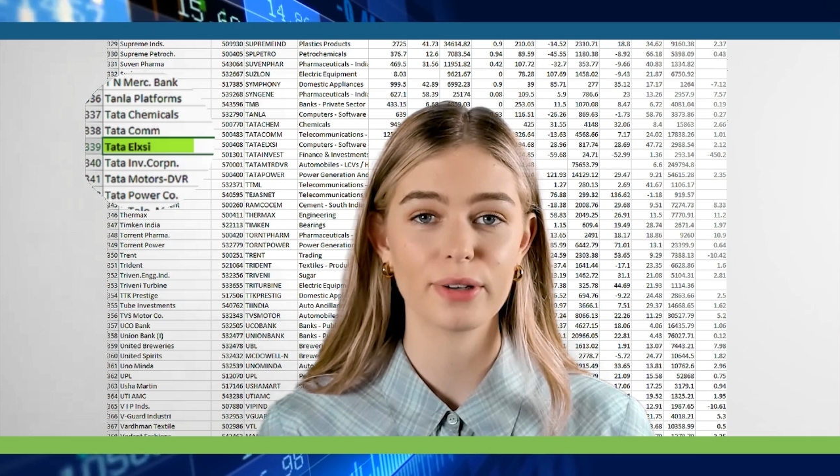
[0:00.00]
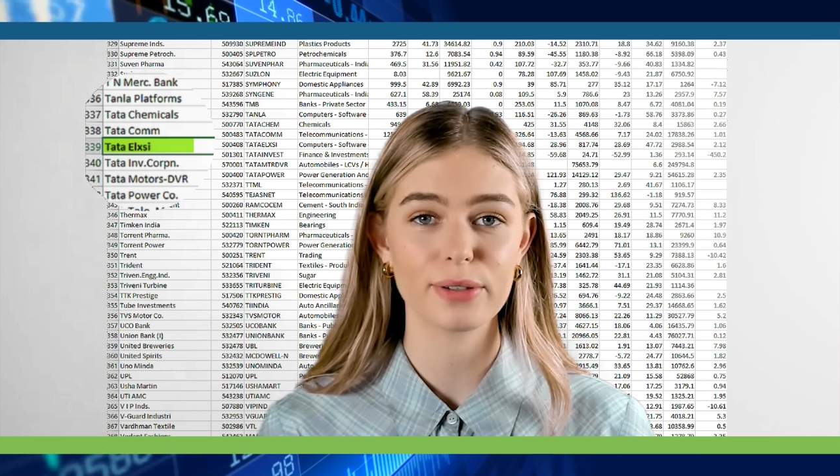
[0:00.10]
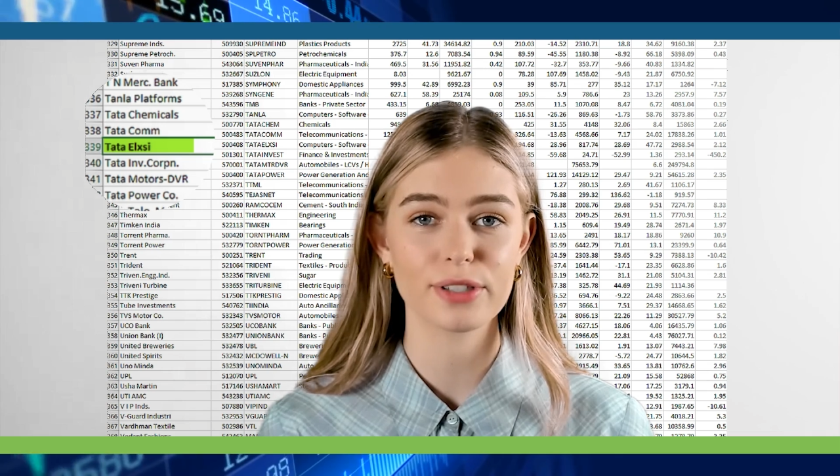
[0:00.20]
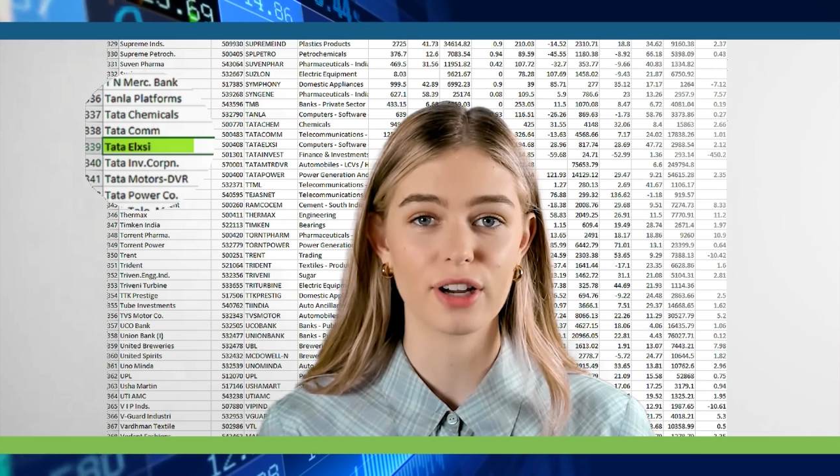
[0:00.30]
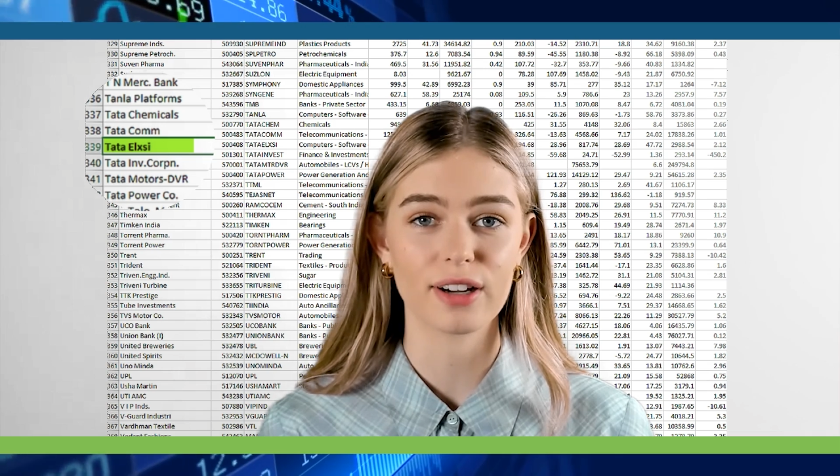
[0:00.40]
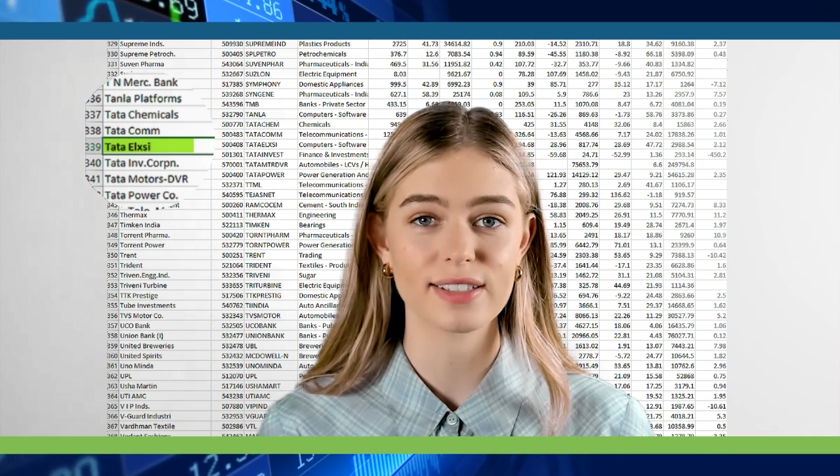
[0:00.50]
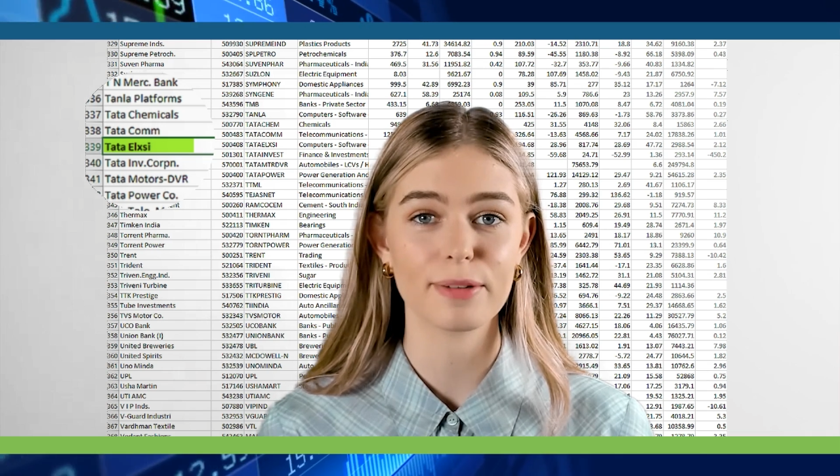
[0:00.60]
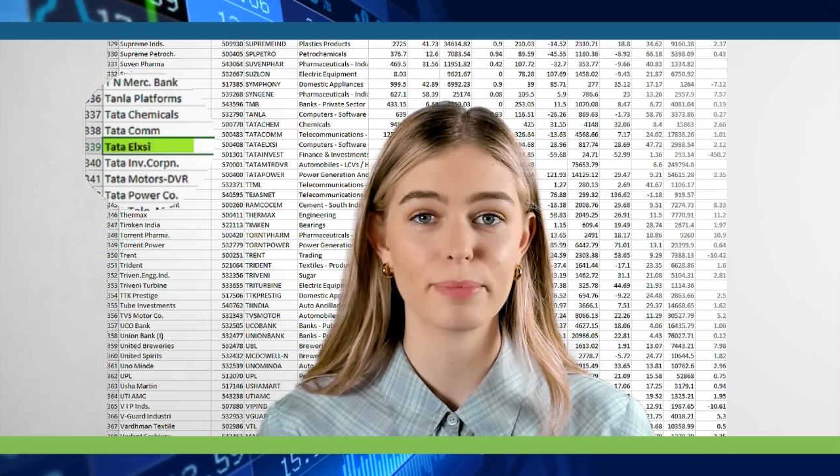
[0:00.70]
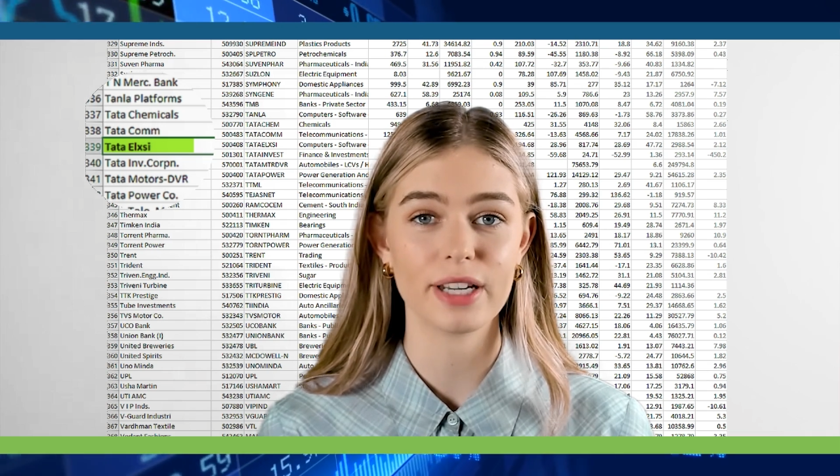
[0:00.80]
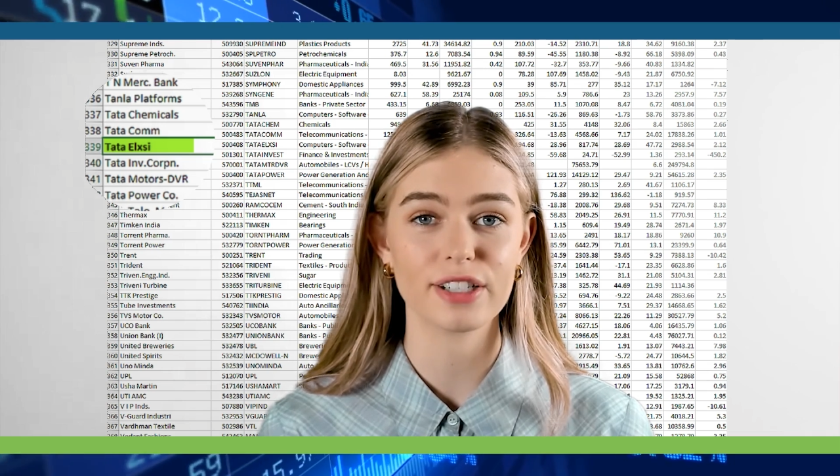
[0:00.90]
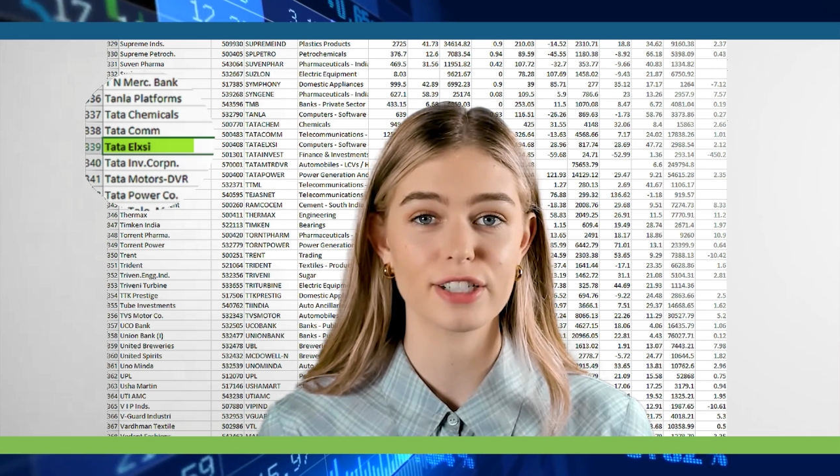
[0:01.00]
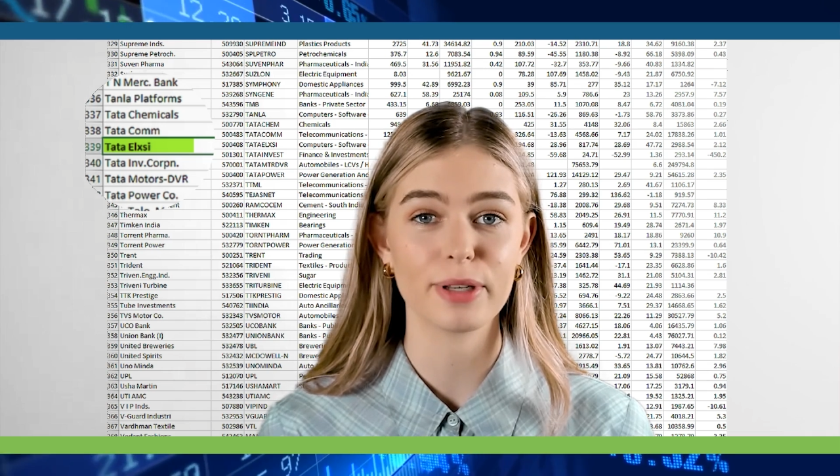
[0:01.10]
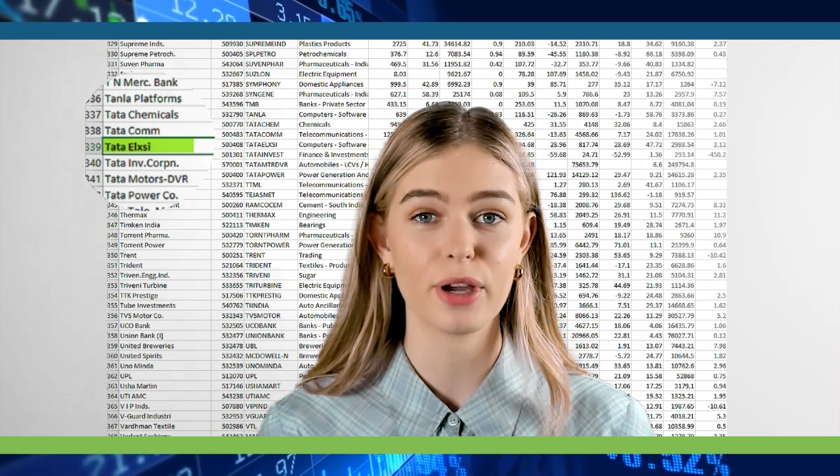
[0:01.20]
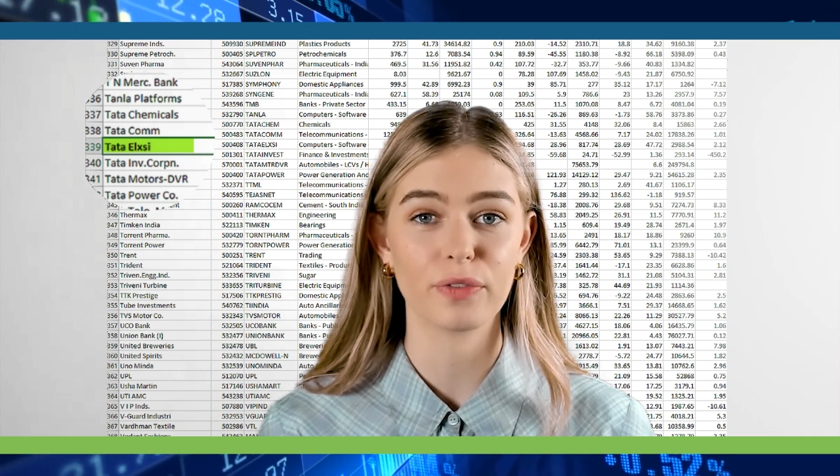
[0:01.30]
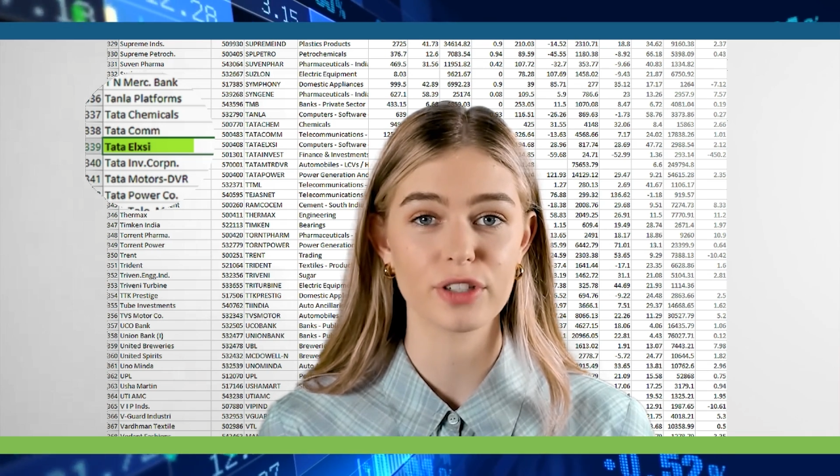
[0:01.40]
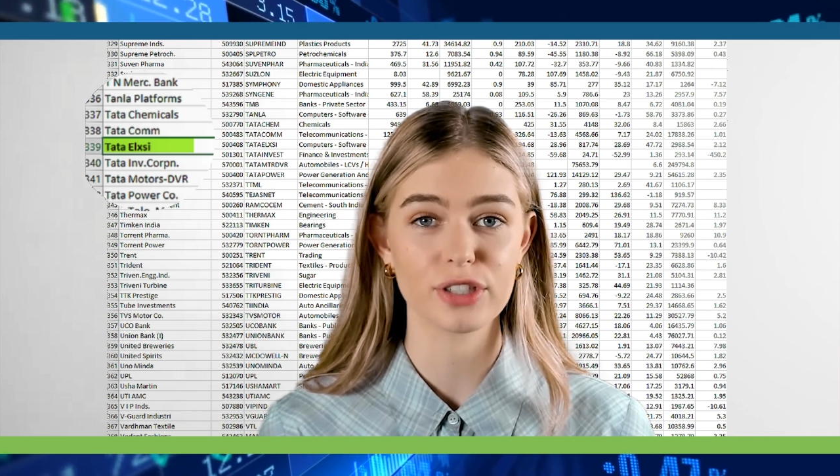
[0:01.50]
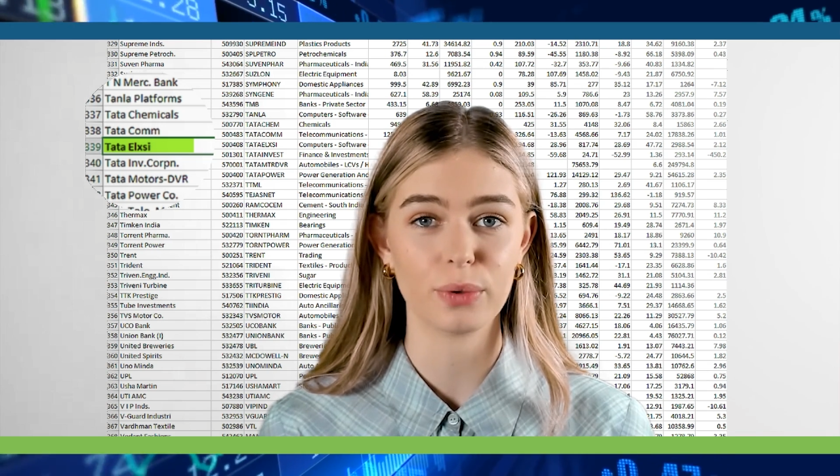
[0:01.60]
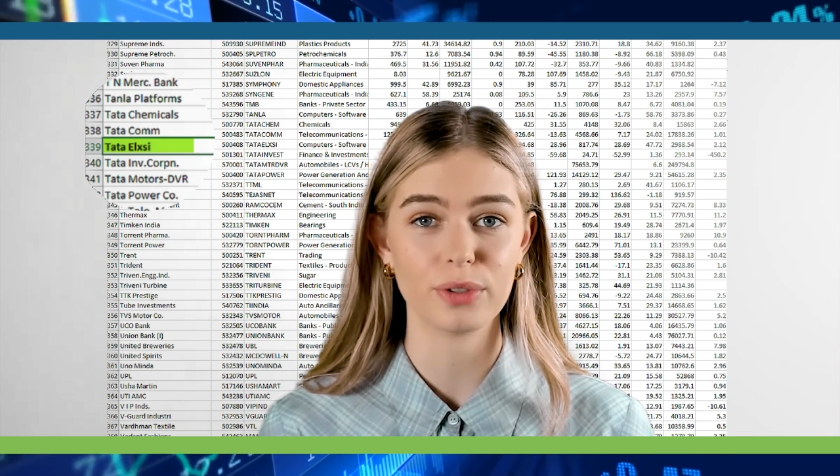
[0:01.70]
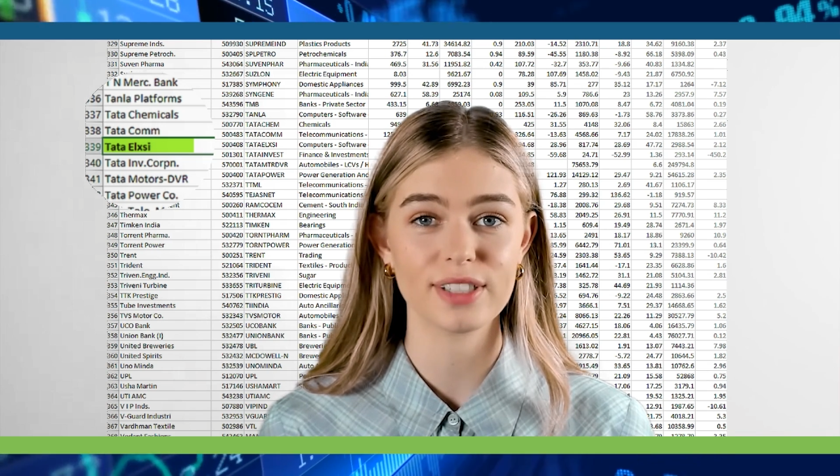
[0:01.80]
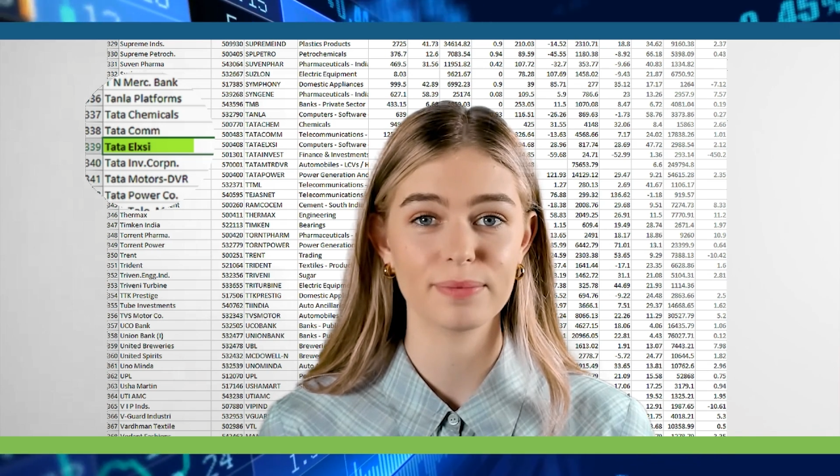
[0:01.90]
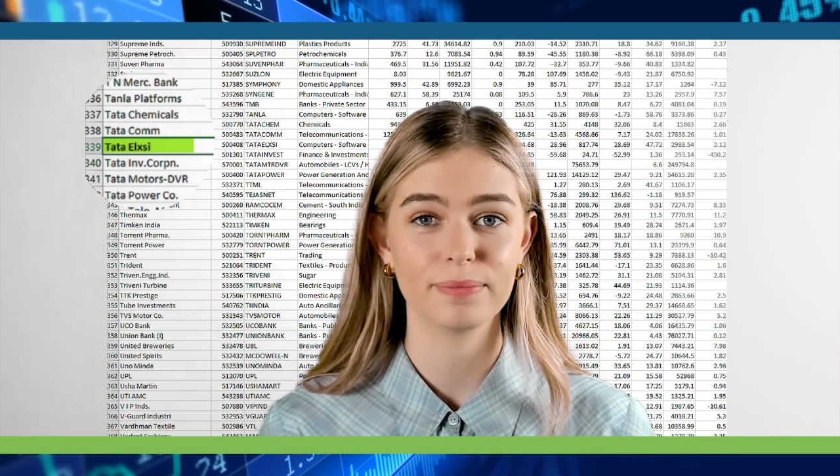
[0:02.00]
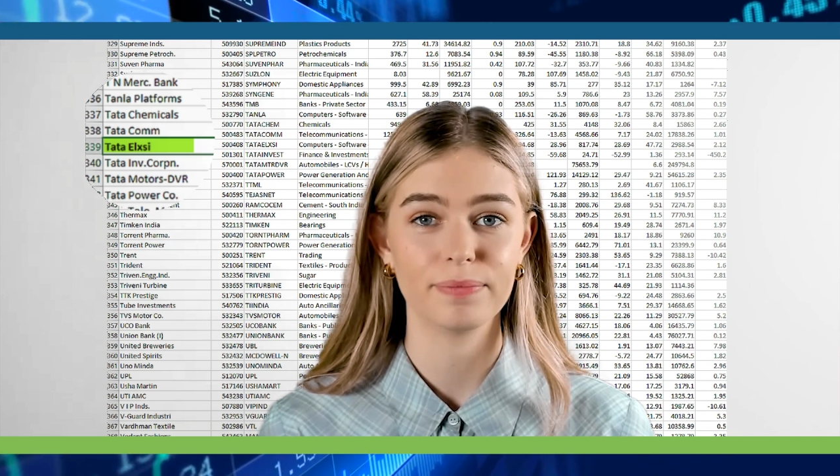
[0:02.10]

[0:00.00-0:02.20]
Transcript: growth stocks that appear to be oversold.